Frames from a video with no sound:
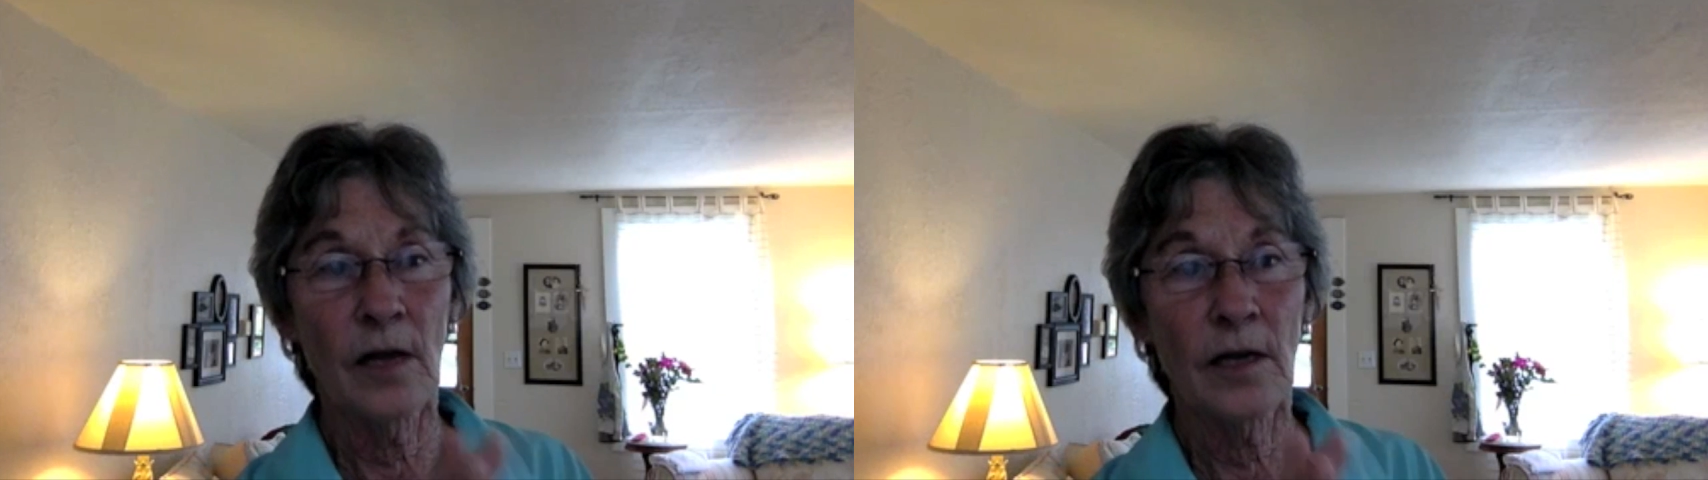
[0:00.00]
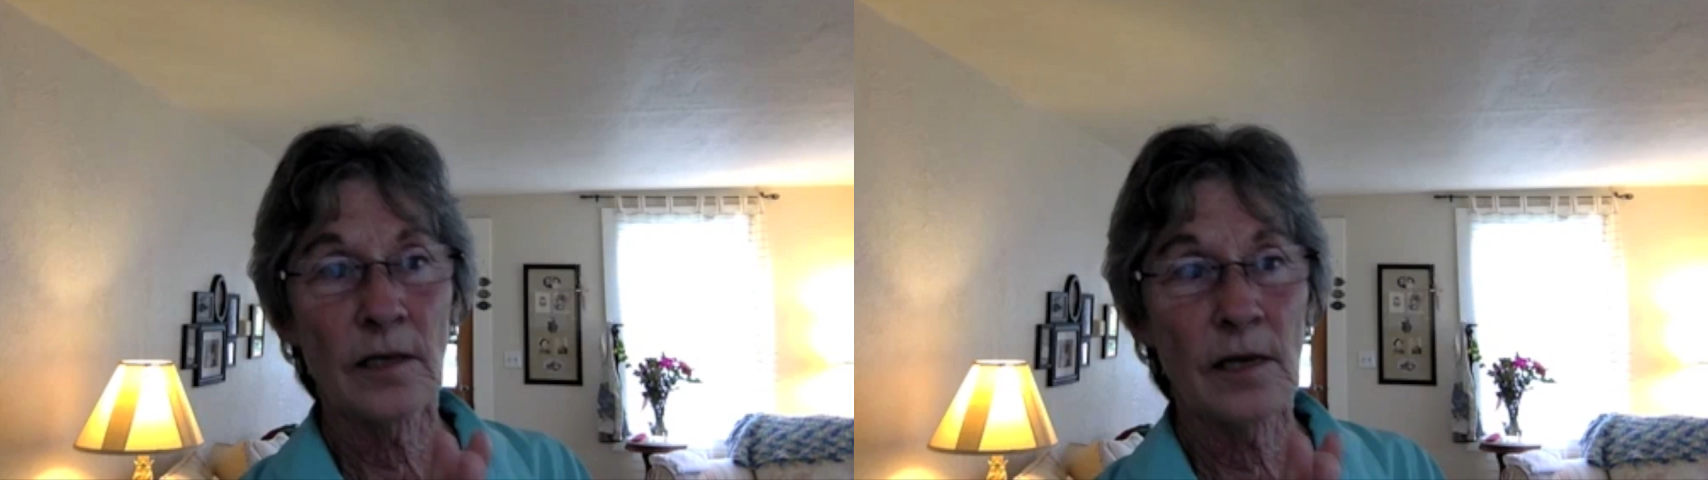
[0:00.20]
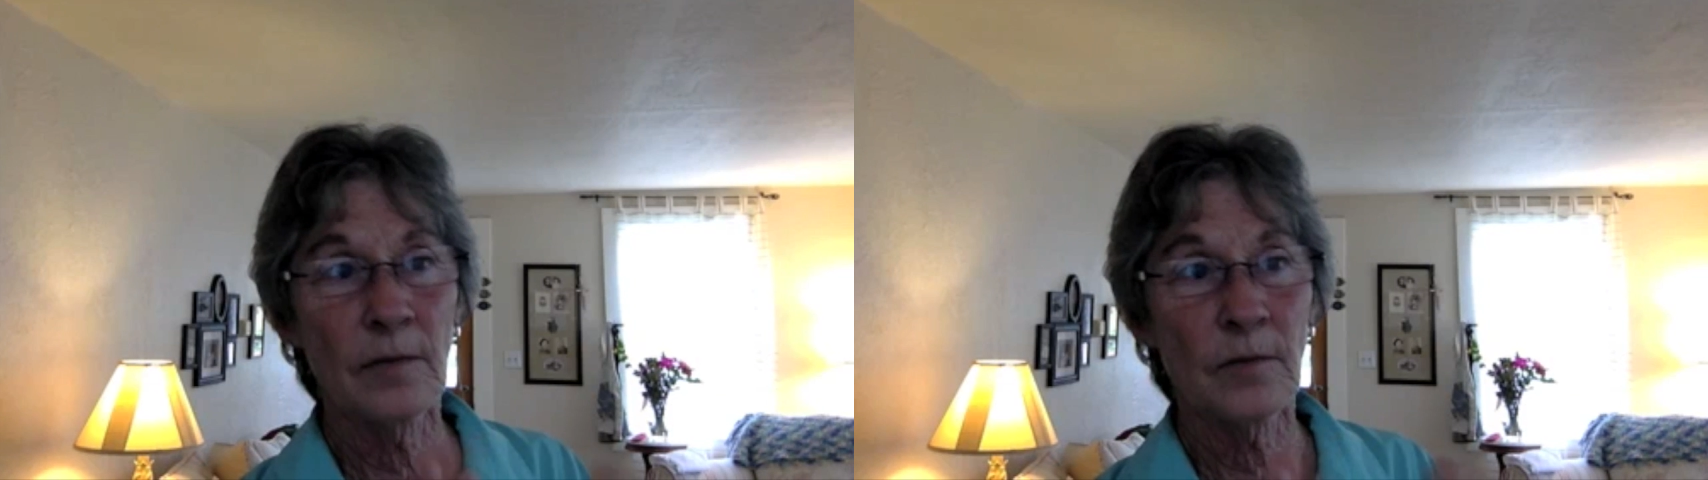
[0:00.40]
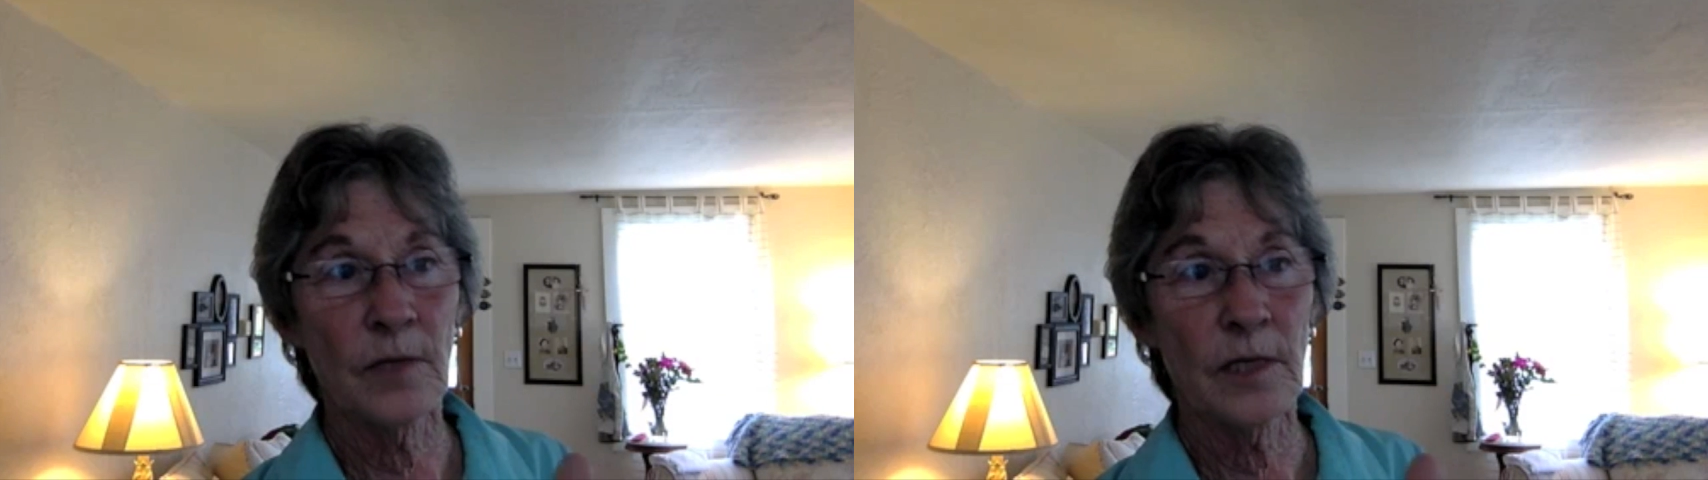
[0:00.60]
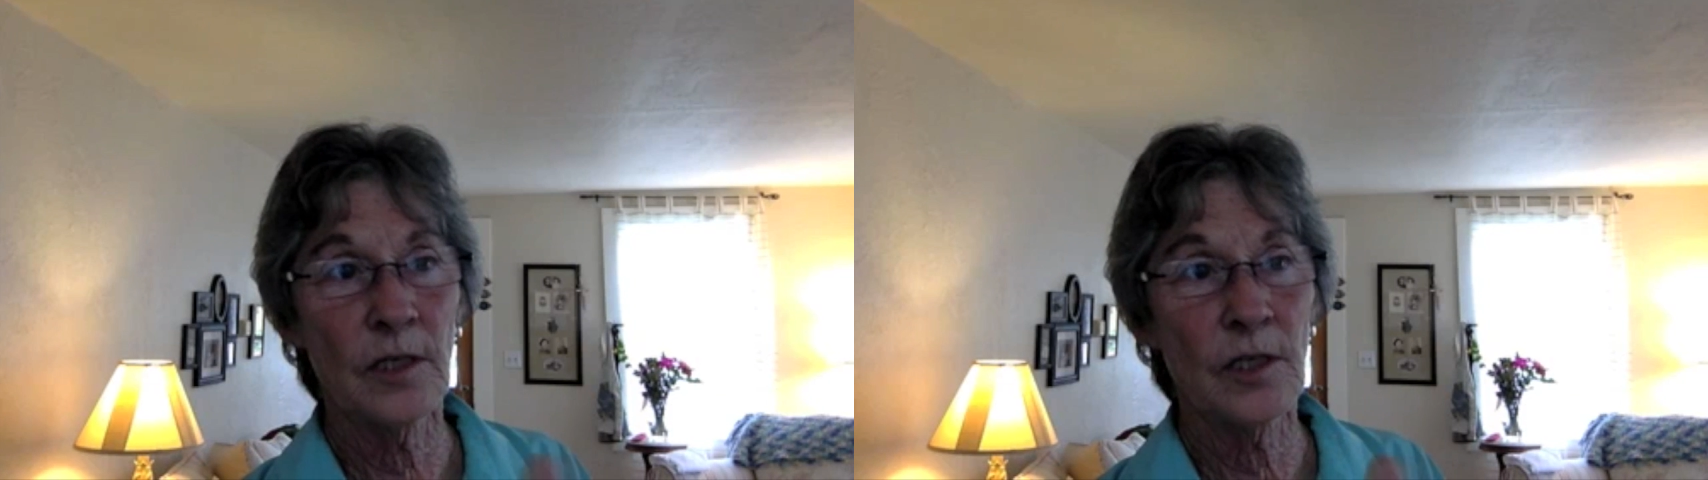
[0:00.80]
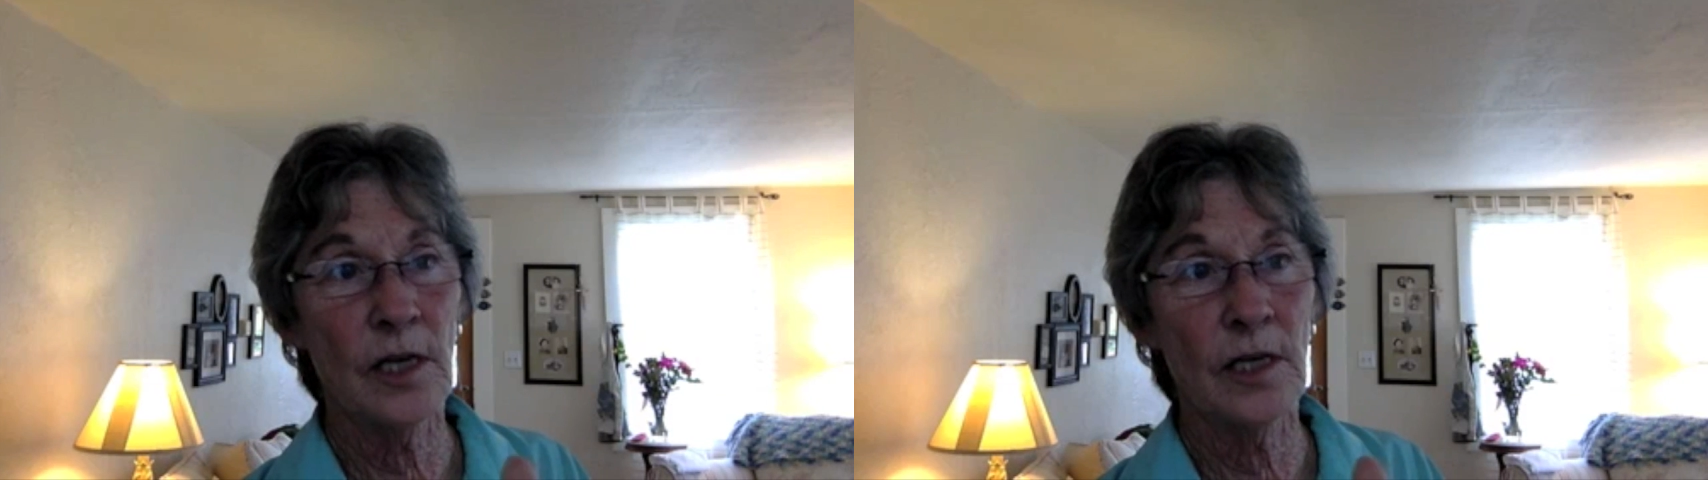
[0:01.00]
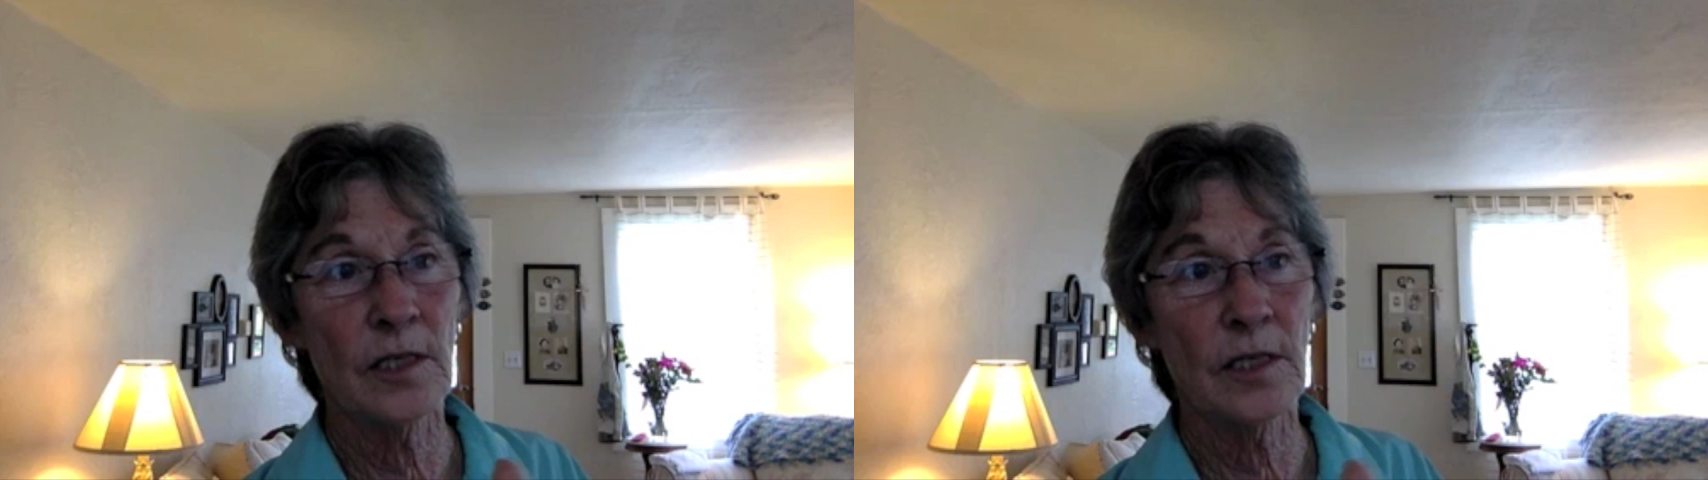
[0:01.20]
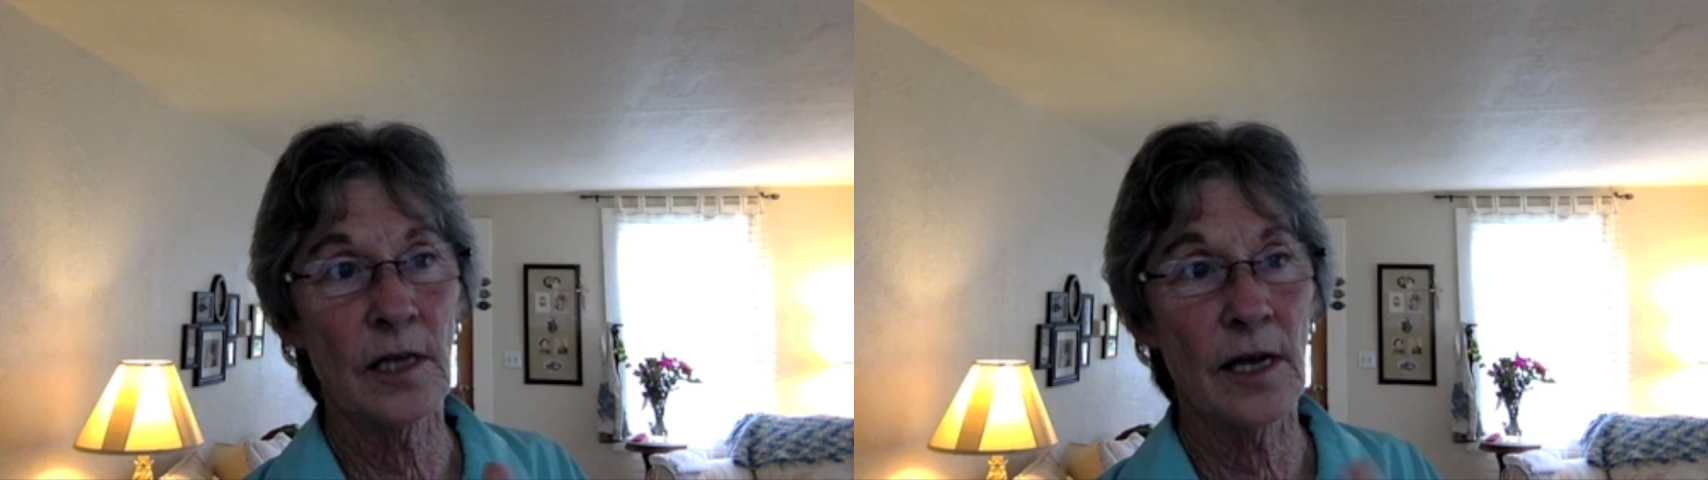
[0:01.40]
lot of times we can
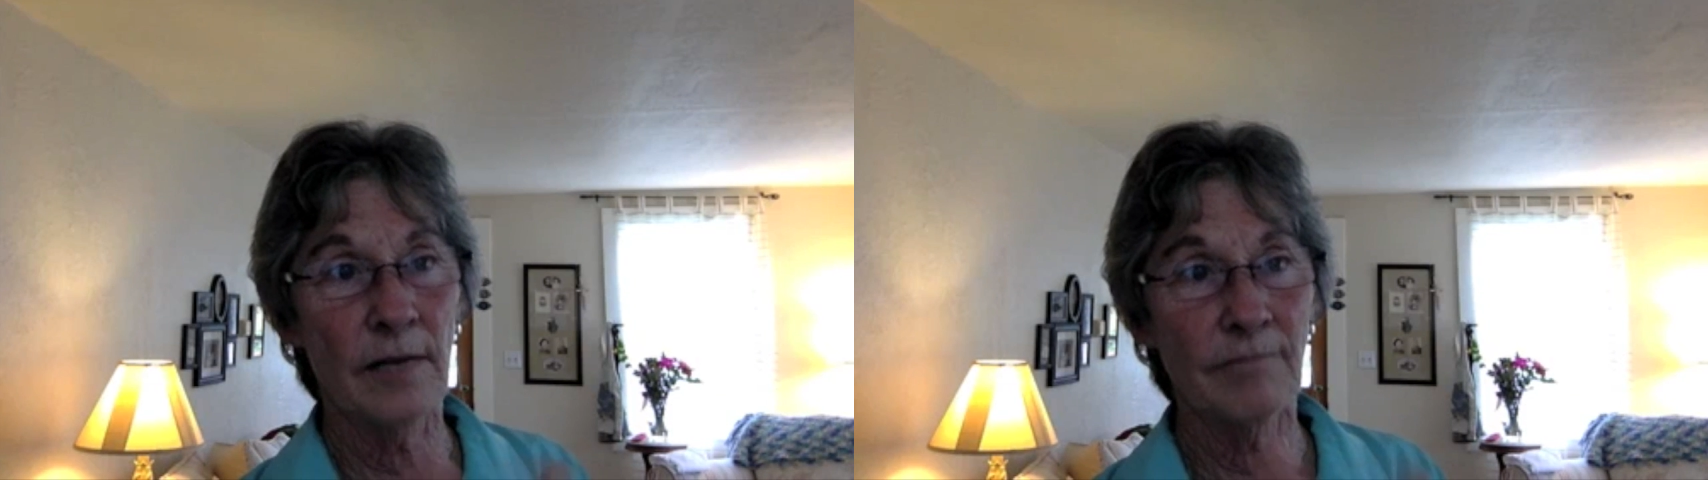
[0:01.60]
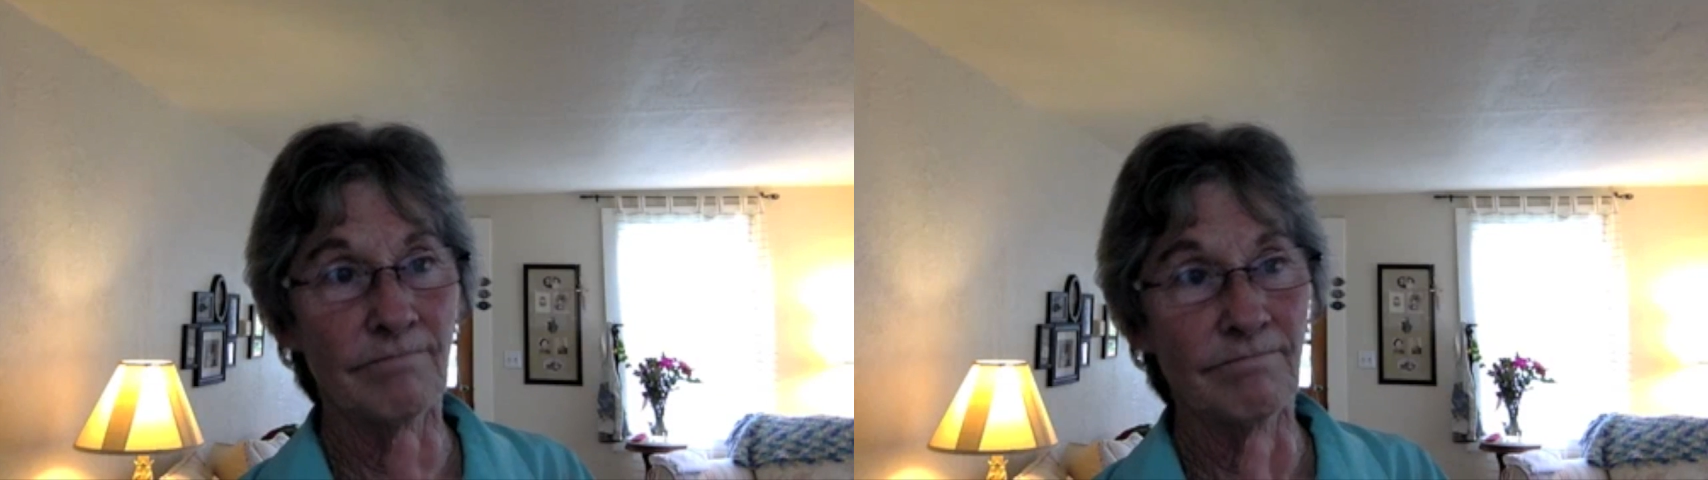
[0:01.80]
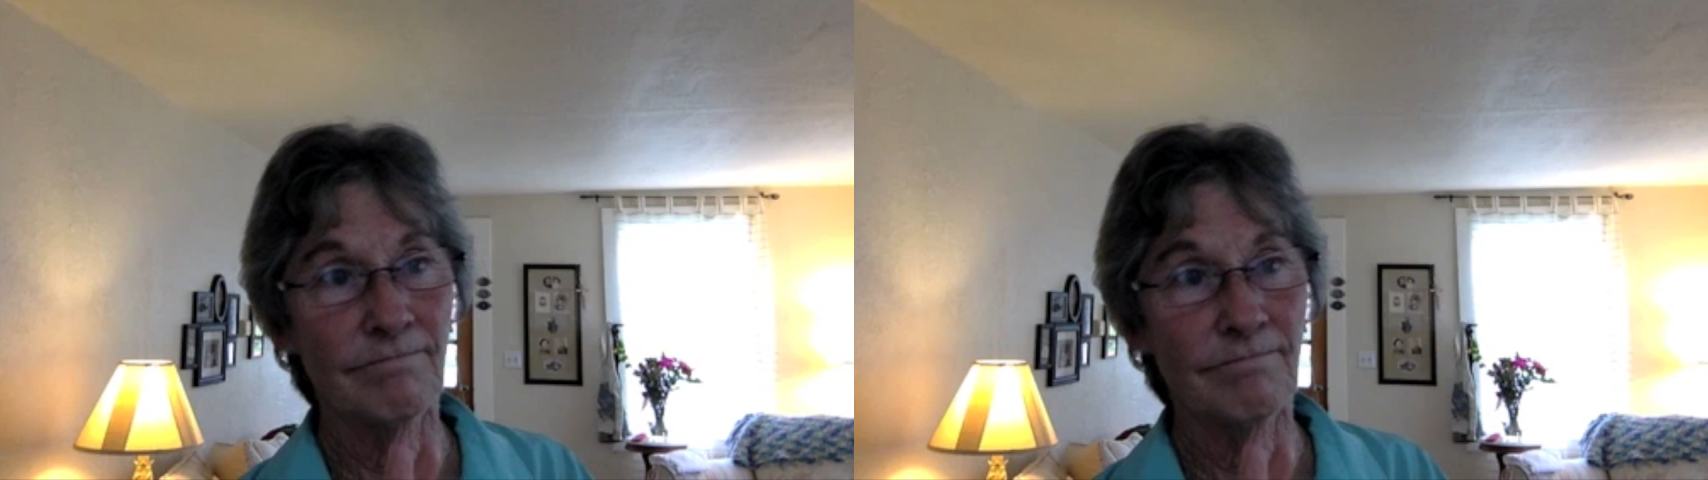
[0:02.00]
change that